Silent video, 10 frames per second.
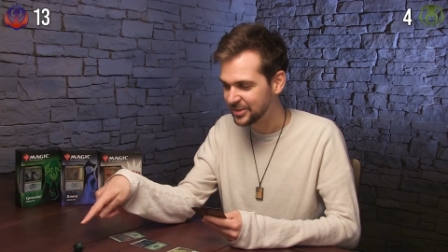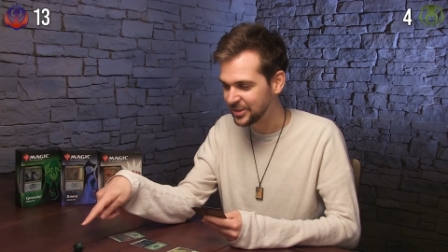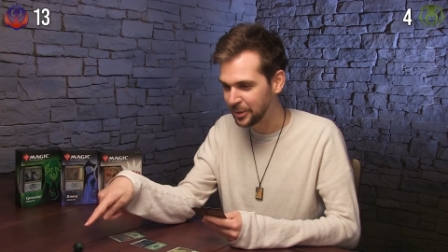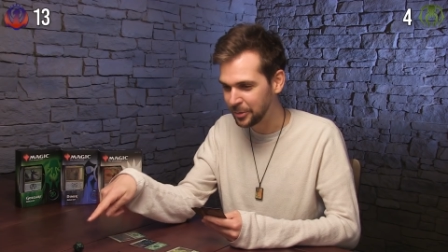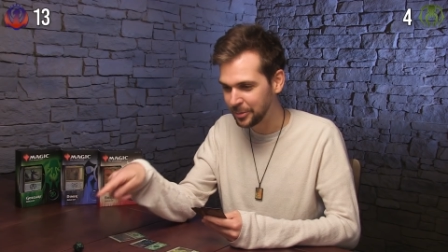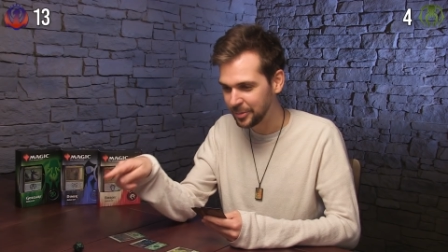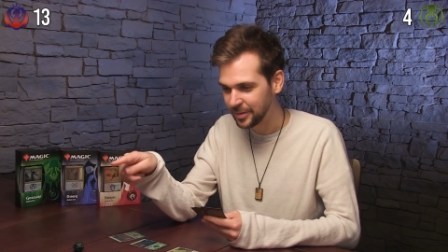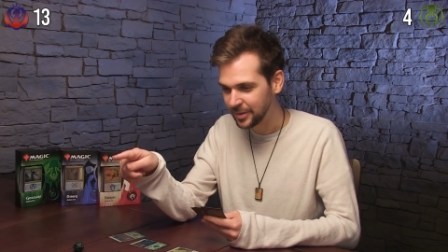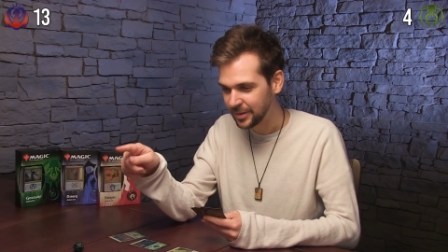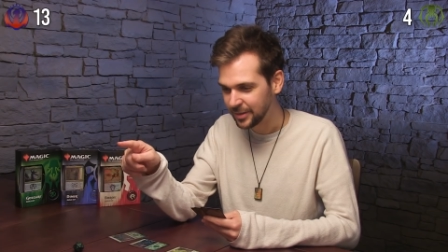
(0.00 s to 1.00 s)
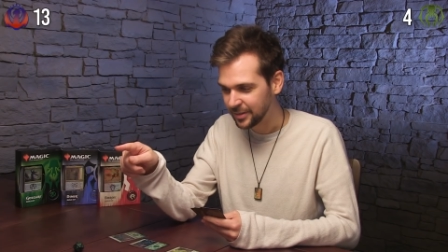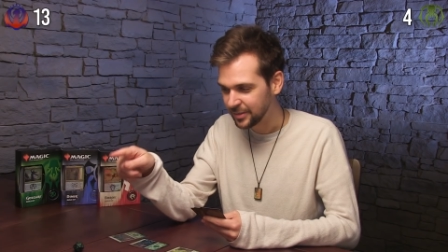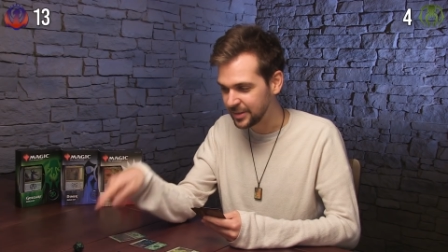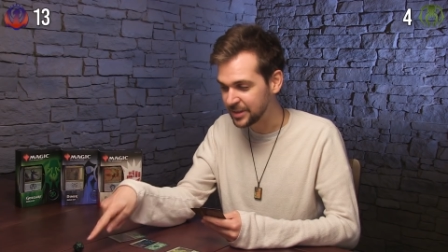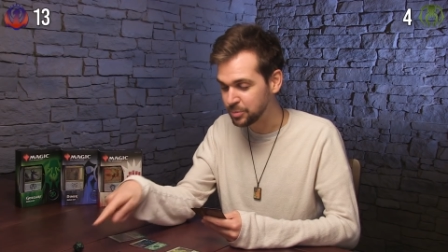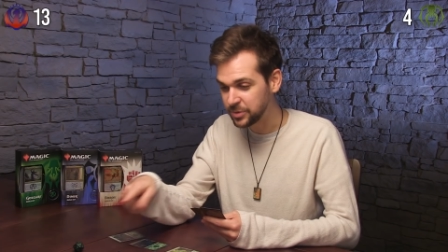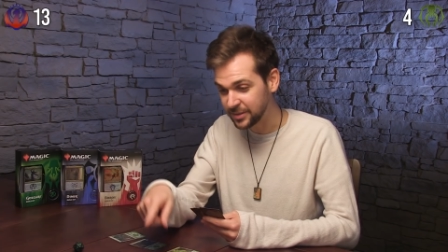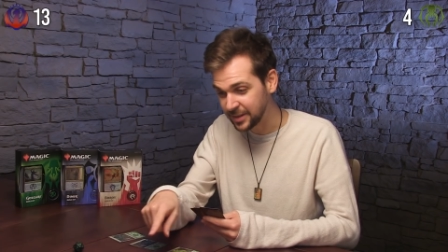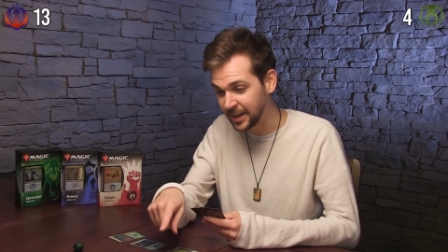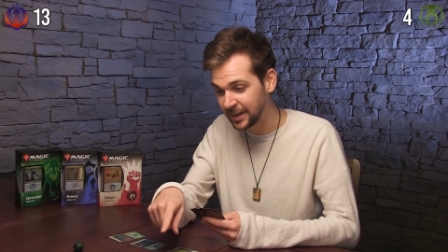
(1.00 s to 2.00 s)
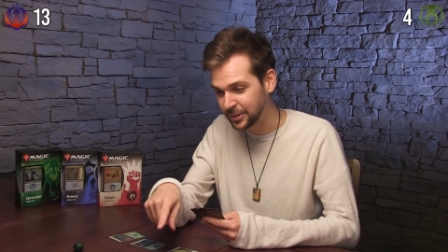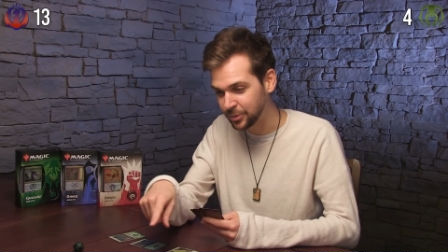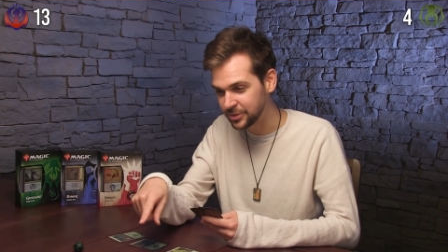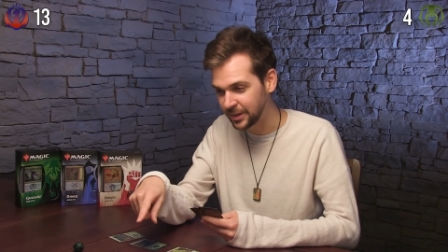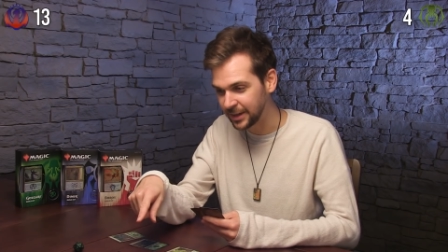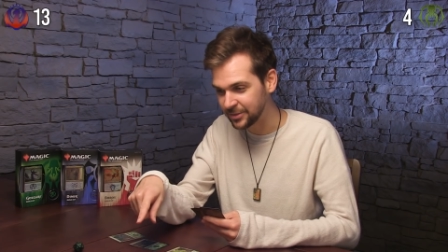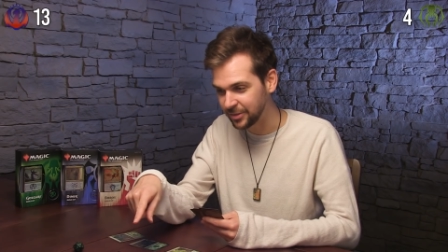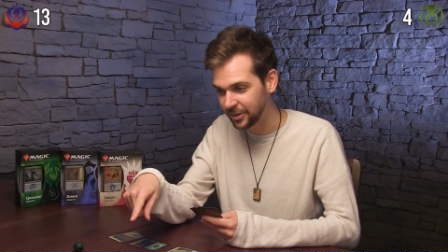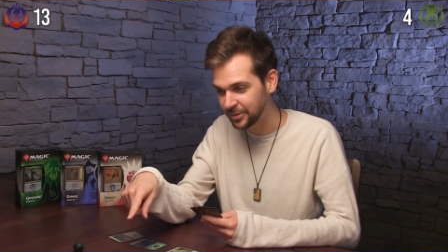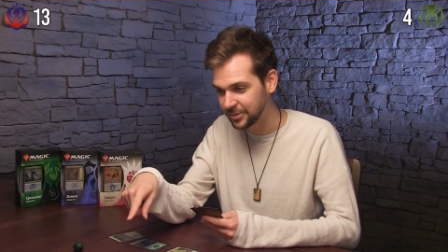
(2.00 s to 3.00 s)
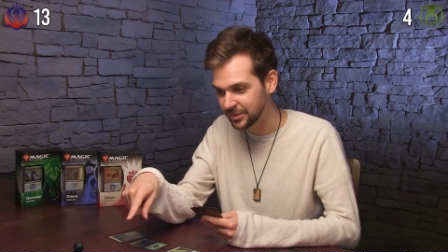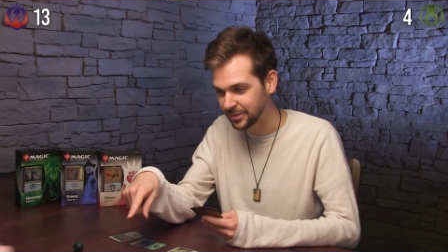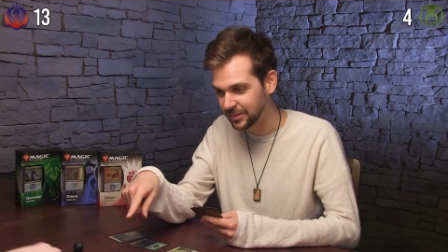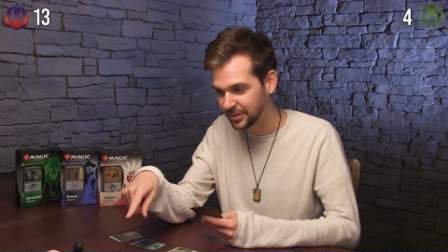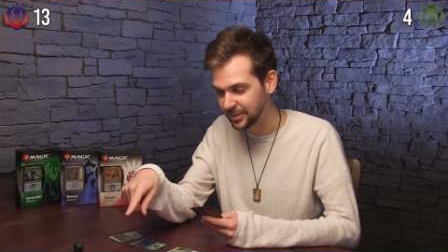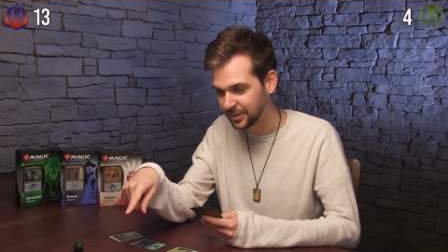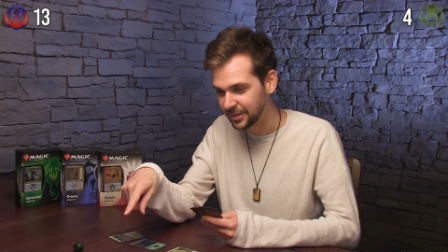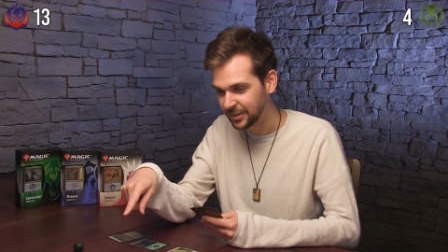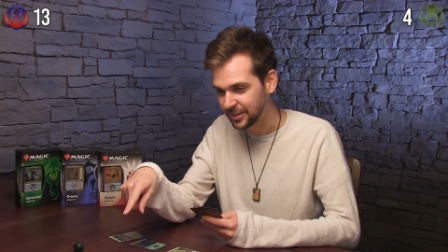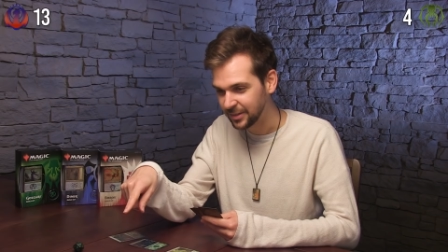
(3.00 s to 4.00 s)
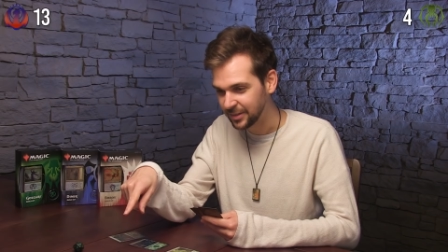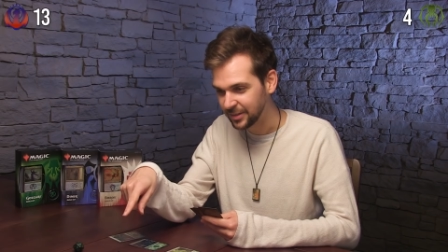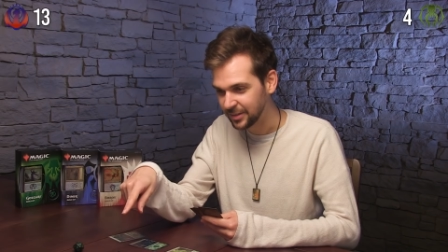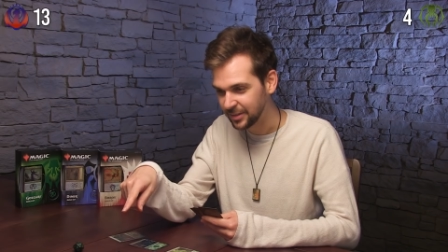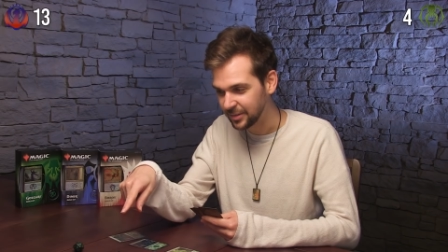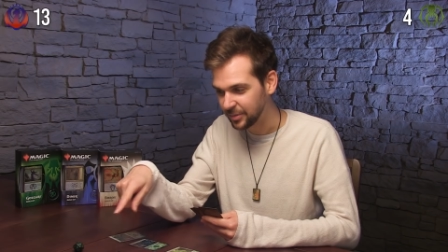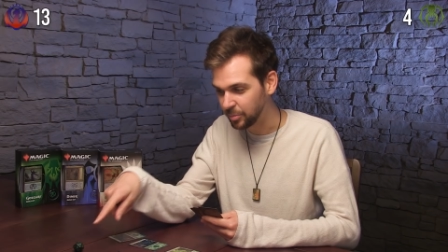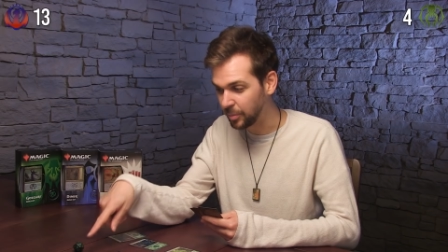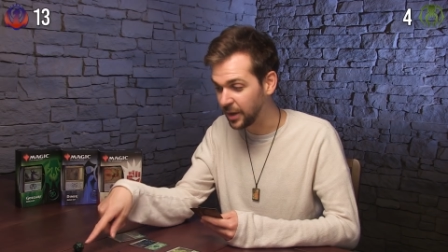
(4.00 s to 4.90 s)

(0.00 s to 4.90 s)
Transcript: So okay, so you this does kill your Gelectrode. You, you, are doing damage to Gelectrode.